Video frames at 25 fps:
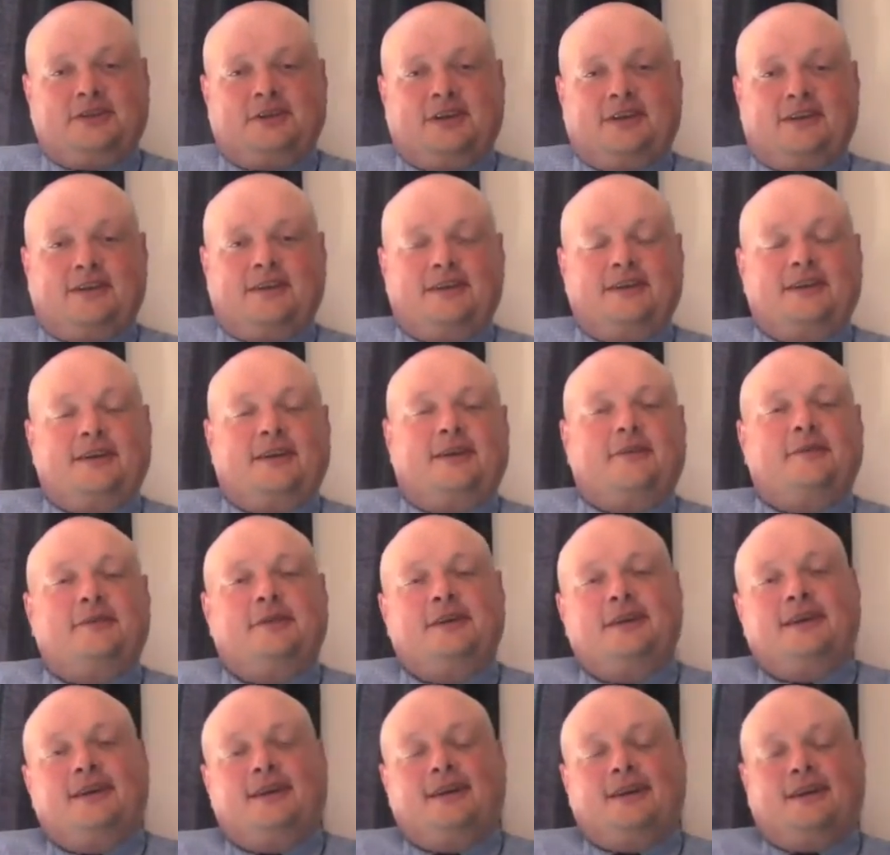each other, you know,
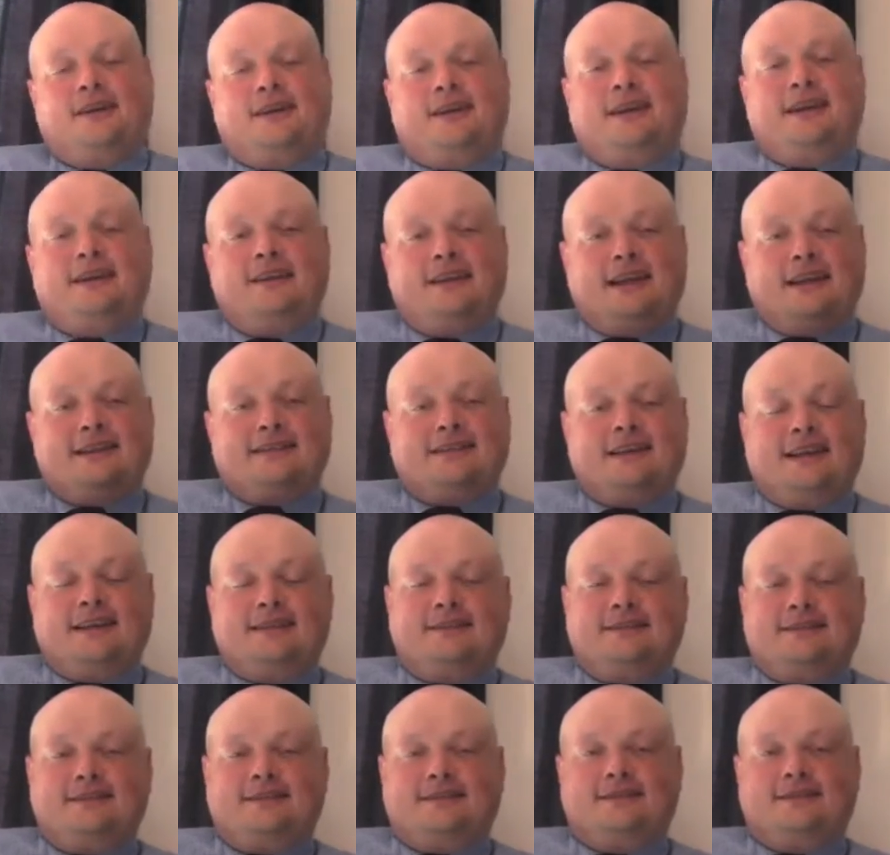in that sense.